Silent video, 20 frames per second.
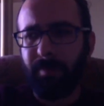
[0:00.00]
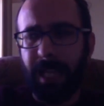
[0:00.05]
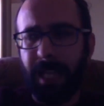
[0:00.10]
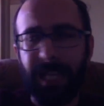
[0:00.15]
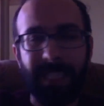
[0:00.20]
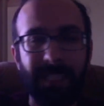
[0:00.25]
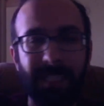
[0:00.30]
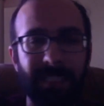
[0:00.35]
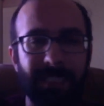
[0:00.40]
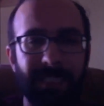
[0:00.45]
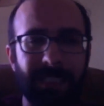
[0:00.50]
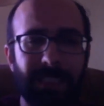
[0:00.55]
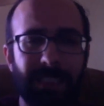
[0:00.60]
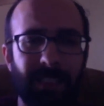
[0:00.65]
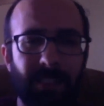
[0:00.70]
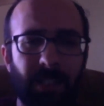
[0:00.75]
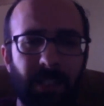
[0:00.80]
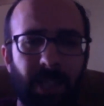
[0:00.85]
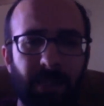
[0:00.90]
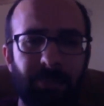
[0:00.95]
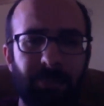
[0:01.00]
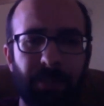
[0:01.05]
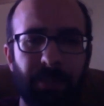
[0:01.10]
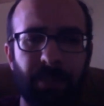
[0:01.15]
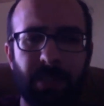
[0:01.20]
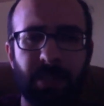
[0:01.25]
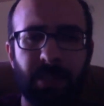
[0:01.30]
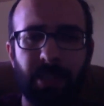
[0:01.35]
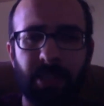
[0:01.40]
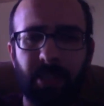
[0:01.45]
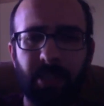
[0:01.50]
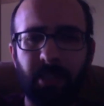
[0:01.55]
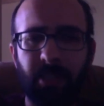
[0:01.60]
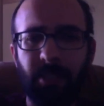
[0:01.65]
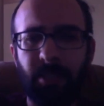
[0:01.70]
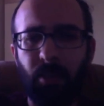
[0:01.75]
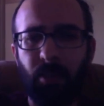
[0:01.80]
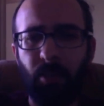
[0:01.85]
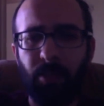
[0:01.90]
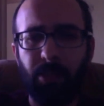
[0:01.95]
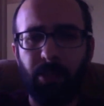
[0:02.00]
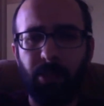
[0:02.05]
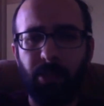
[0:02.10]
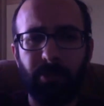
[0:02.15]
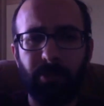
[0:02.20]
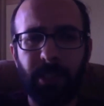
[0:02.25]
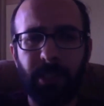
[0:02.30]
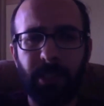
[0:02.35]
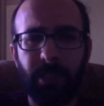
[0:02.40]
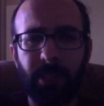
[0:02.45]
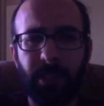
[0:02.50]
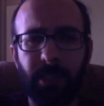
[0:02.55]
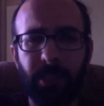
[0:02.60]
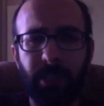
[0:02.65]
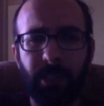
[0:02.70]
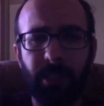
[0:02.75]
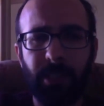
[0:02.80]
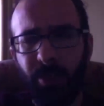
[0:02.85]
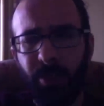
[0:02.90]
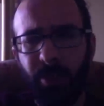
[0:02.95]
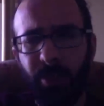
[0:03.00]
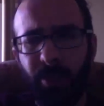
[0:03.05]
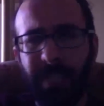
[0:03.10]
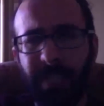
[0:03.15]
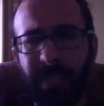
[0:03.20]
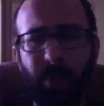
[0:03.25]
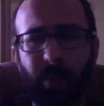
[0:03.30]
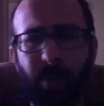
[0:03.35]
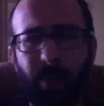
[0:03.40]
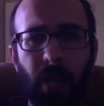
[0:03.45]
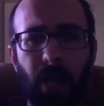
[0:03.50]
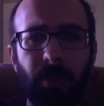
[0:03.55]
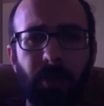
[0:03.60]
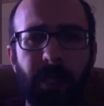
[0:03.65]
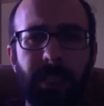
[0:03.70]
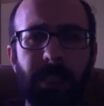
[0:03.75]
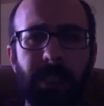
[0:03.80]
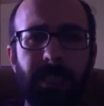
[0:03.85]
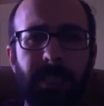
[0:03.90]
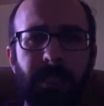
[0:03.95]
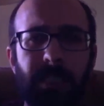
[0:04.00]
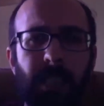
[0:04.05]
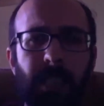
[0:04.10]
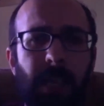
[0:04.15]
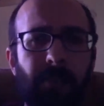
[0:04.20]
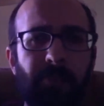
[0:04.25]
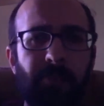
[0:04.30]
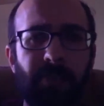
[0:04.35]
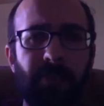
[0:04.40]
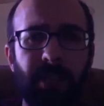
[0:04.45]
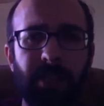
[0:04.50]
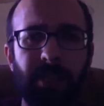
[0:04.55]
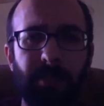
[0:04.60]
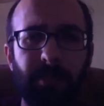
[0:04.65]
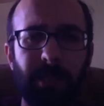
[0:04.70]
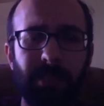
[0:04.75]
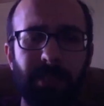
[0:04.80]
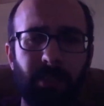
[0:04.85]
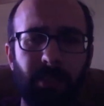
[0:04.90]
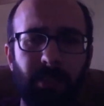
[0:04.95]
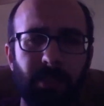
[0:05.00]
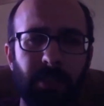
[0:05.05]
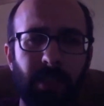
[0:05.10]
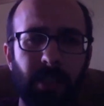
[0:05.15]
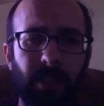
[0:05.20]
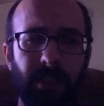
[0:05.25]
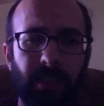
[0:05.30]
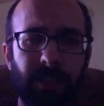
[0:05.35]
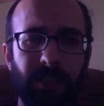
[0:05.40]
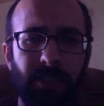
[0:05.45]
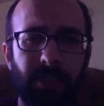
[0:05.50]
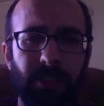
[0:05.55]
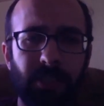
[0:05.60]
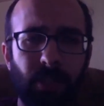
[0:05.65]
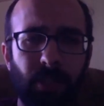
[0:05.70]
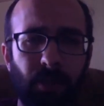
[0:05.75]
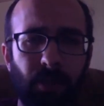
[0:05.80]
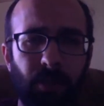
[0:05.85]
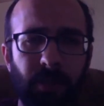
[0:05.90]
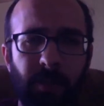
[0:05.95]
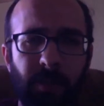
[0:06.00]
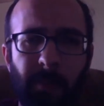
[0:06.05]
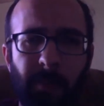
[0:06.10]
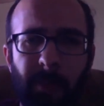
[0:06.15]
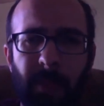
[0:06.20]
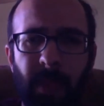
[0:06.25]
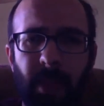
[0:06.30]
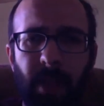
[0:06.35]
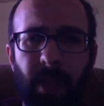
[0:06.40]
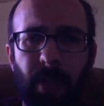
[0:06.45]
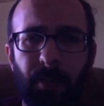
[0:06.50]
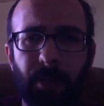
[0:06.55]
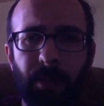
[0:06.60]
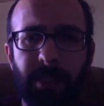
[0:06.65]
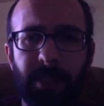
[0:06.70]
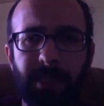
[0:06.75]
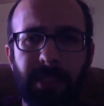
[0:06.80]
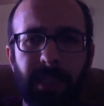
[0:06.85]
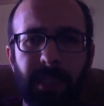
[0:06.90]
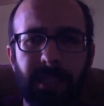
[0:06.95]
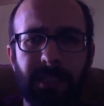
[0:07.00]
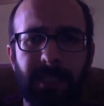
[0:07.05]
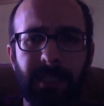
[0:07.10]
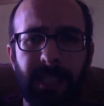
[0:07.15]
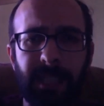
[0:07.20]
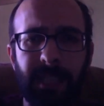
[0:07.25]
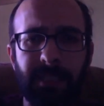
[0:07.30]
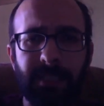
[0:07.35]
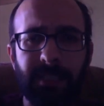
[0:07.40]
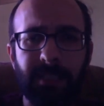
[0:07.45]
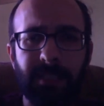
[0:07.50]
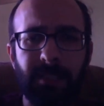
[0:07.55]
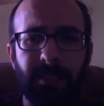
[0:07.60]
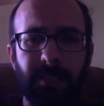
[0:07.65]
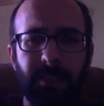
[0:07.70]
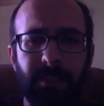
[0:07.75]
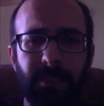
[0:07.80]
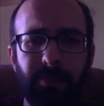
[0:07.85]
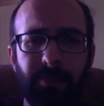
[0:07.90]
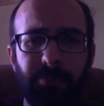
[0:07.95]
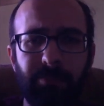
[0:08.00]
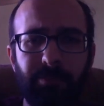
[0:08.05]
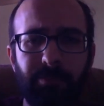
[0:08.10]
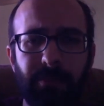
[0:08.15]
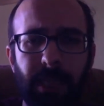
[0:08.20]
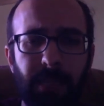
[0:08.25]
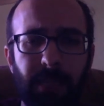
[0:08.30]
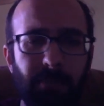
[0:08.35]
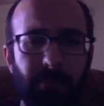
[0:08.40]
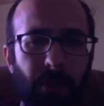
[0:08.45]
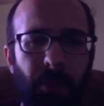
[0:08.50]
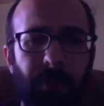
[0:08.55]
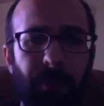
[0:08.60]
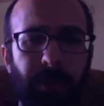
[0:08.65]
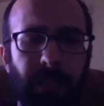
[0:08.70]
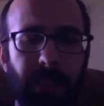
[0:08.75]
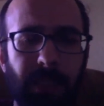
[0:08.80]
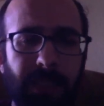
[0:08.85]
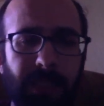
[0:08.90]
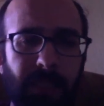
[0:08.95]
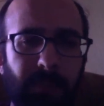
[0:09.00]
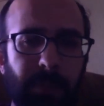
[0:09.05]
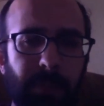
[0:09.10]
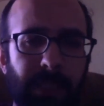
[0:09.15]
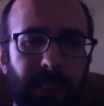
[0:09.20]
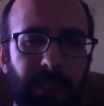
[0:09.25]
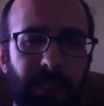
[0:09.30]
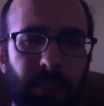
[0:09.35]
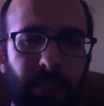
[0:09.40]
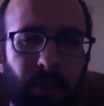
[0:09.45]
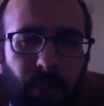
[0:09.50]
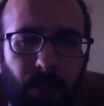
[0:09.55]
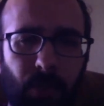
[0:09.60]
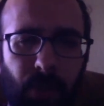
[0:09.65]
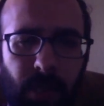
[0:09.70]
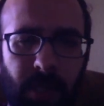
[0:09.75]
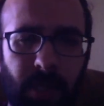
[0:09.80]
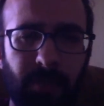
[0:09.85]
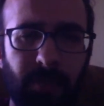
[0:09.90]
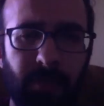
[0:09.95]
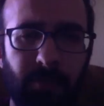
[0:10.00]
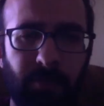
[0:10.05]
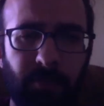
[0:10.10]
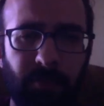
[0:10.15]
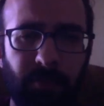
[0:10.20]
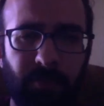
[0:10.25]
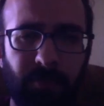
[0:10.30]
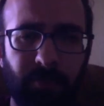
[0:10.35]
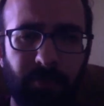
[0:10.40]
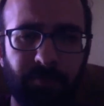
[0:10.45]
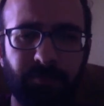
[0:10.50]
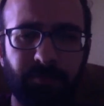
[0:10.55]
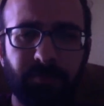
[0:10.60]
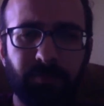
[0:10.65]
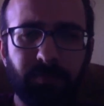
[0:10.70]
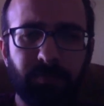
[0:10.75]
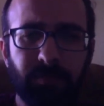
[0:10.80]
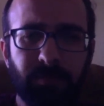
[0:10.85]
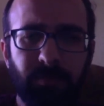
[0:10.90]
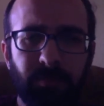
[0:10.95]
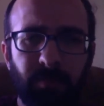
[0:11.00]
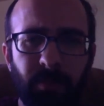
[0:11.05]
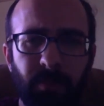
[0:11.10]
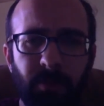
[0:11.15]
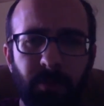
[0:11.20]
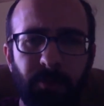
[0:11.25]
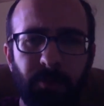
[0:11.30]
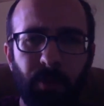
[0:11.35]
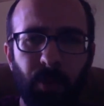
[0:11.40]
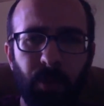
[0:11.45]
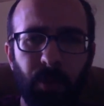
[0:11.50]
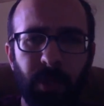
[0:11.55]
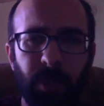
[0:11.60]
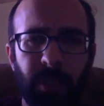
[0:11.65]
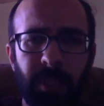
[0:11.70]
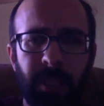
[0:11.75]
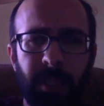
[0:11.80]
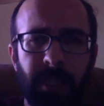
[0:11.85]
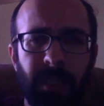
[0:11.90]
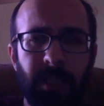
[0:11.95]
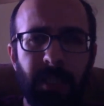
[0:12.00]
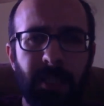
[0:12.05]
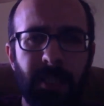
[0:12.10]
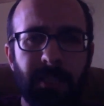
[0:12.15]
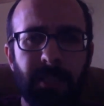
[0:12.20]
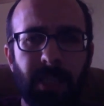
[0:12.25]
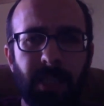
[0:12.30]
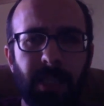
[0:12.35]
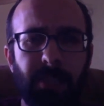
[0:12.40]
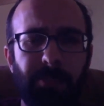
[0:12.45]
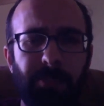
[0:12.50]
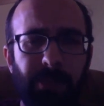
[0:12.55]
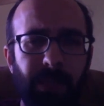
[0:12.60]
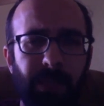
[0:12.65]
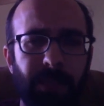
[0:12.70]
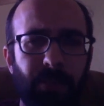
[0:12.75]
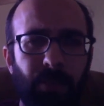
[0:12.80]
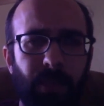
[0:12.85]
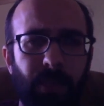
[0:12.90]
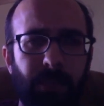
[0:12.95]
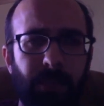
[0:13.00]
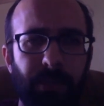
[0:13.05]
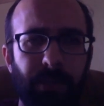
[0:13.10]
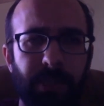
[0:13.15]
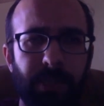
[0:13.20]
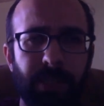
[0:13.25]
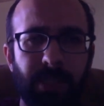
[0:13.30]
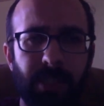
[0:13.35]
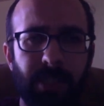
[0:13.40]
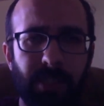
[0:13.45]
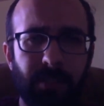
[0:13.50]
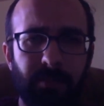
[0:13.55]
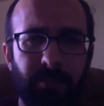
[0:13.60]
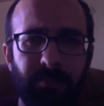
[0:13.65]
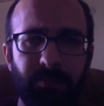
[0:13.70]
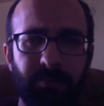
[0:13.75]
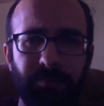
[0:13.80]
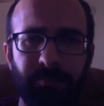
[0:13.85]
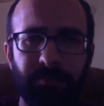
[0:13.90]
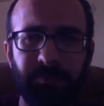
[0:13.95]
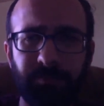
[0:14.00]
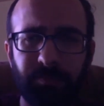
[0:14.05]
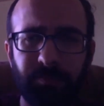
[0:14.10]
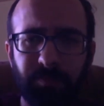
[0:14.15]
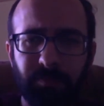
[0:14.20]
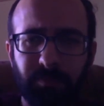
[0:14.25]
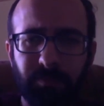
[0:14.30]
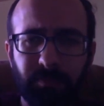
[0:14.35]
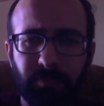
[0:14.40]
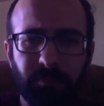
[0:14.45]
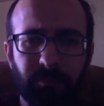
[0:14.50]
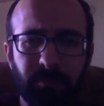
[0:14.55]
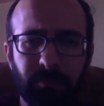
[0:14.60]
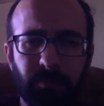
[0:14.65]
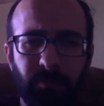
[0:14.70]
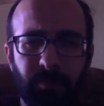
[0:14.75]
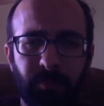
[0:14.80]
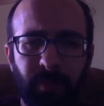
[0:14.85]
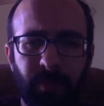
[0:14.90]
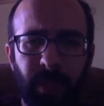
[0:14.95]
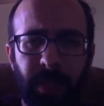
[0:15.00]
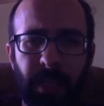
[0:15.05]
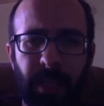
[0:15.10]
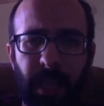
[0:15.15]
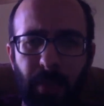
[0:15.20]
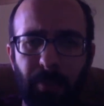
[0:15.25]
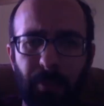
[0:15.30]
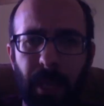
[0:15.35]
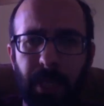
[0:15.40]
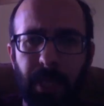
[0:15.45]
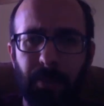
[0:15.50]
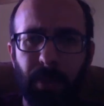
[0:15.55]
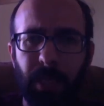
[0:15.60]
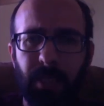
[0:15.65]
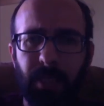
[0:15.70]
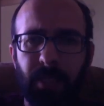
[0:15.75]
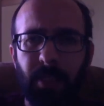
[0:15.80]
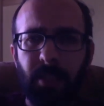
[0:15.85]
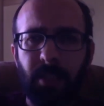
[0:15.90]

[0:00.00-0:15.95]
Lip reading: a clear-cut position over which we have already a fundamental knowledge. No, I would say that the minimum thing that we can go on for is like a Platonic position. And by the way,